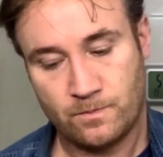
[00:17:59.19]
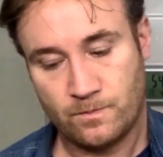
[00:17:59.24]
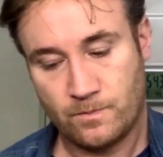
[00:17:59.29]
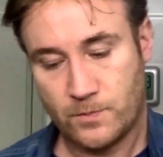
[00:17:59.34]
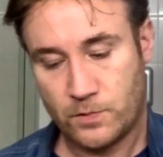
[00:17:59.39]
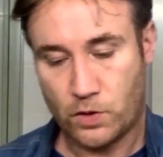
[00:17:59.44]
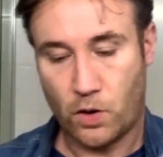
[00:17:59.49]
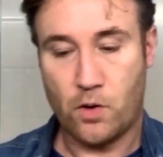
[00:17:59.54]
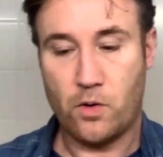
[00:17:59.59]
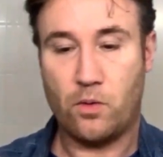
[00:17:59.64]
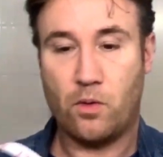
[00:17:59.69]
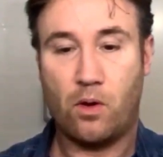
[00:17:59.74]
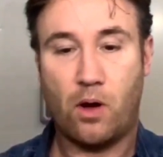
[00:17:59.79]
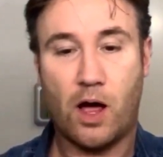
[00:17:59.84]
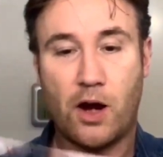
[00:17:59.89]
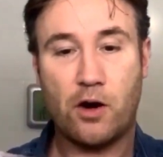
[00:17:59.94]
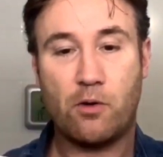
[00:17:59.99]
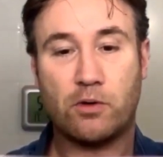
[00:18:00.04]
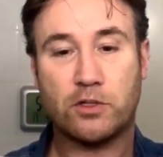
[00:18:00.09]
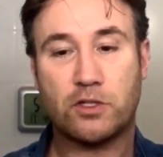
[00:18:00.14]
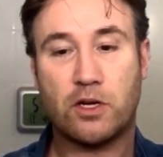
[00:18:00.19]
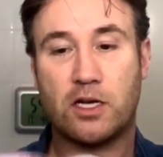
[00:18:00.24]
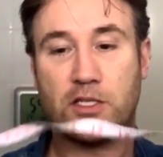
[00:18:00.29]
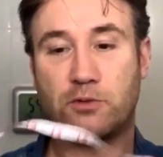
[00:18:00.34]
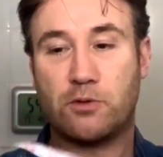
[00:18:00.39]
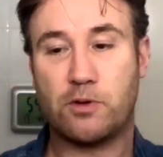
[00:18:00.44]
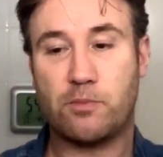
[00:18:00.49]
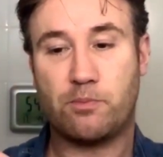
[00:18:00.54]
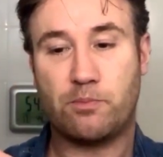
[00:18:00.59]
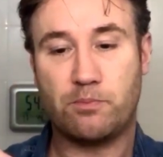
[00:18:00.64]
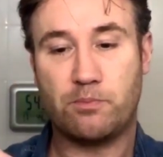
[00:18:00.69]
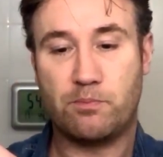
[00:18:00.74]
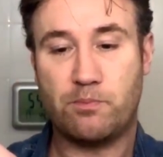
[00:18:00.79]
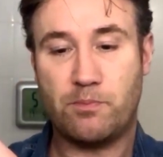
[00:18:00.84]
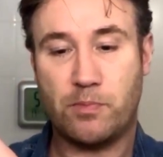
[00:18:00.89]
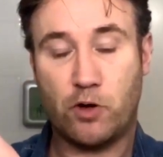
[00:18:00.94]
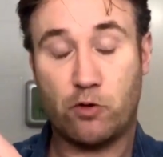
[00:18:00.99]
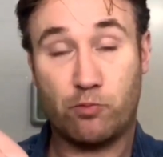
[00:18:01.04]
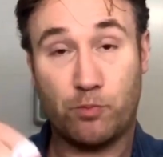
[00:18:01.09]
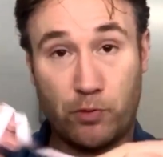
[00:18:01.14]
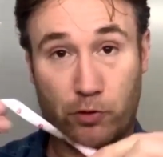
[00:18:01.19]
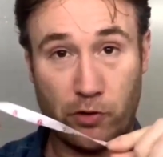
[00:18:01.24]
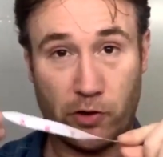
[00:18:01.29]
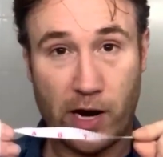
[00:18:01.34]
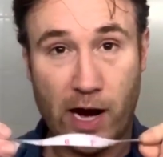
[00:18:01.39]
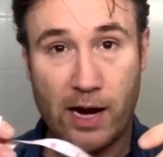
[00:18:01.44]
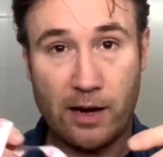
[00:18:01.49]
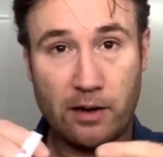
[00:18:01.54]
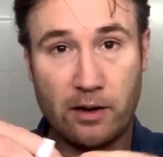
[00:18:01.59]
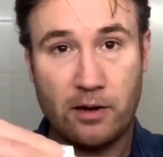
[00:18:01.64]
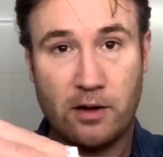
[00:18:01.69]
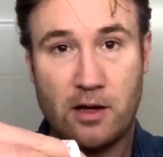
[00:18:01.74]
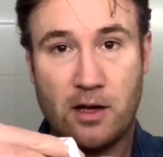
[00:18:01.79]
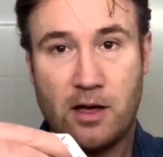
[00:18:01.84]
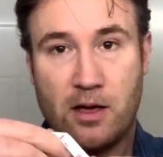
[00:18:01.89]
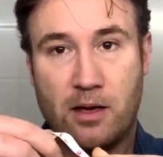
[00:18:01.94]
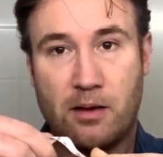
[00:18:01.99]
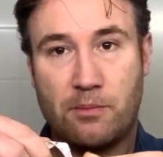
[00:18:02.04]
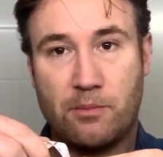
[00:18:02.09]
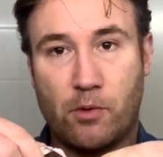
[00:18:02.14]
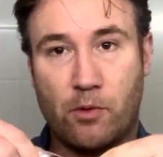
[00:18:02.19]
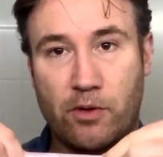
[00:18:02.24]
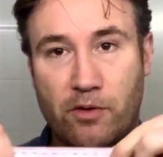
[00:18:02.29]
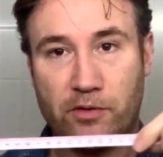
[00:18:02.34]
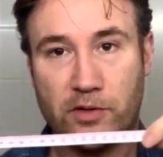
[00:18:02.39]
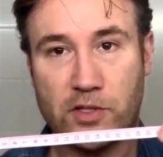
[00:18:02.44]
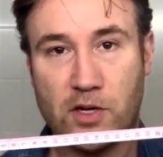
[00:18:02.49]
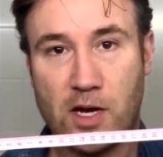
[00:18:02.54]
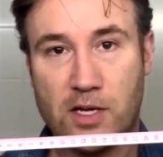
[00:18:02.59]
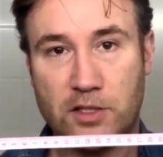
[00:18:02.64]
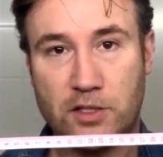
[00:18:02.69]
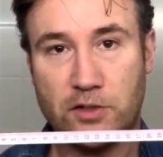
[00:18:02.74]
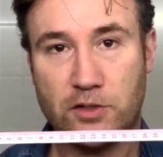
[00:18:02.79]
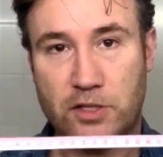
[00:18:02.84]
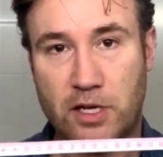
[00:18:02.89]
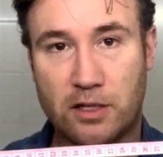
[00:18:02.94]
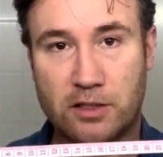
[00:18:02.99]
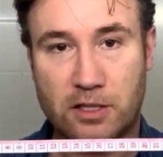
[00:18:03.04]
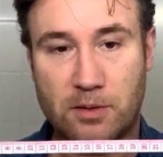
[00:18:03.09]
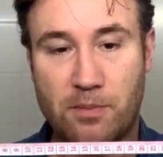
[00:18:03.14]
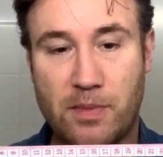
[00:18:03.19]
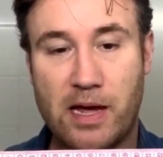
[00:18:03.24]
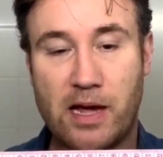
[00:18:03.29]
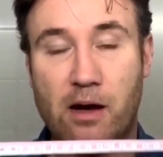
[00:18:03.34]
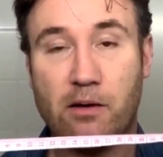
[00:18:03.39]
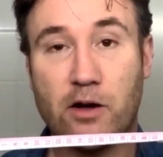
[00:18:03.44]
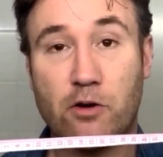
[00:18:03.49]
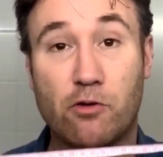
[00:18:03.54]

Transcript: So I don't know what size you want to create, but whatever size you sell to me, I'm going to